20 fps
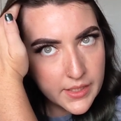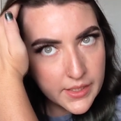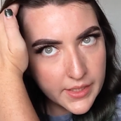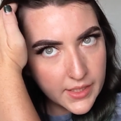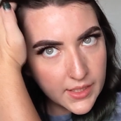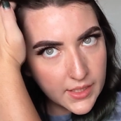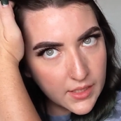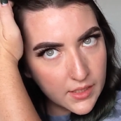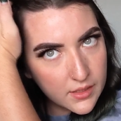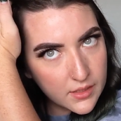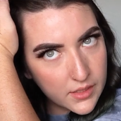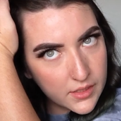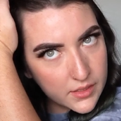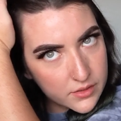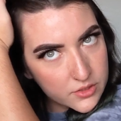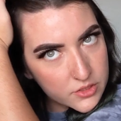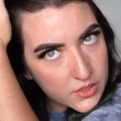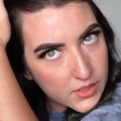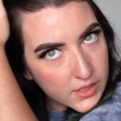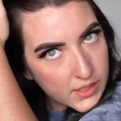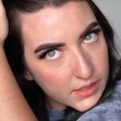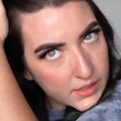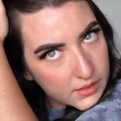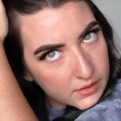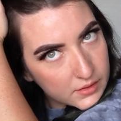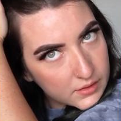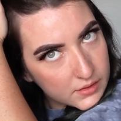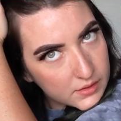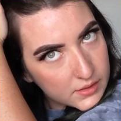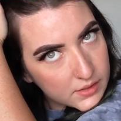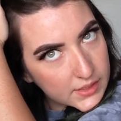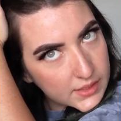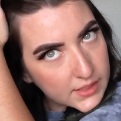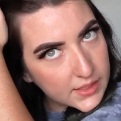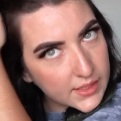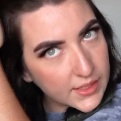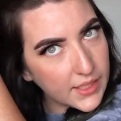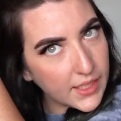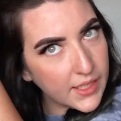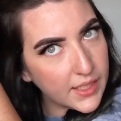and in a triangle
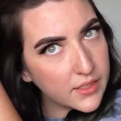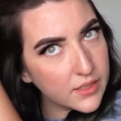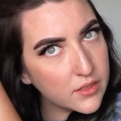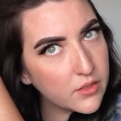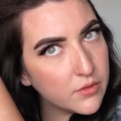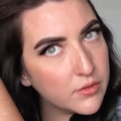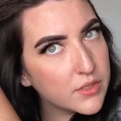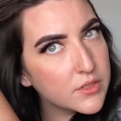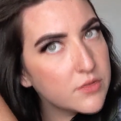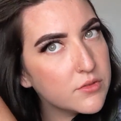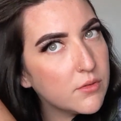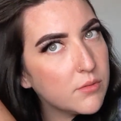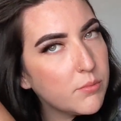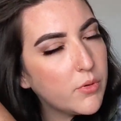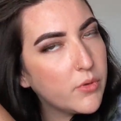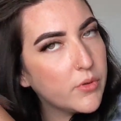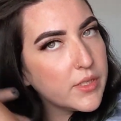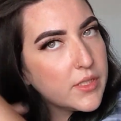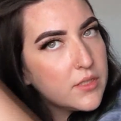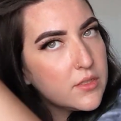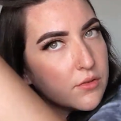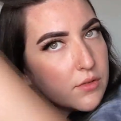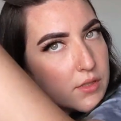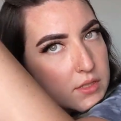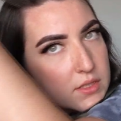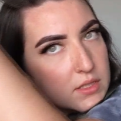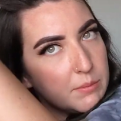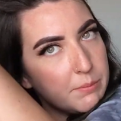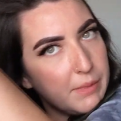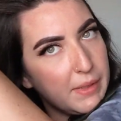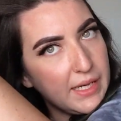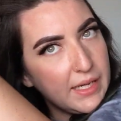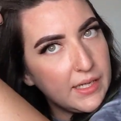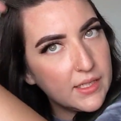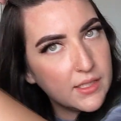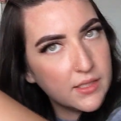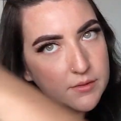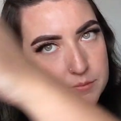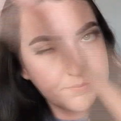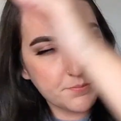again, going to a point towards the
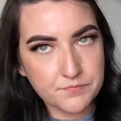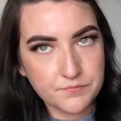back.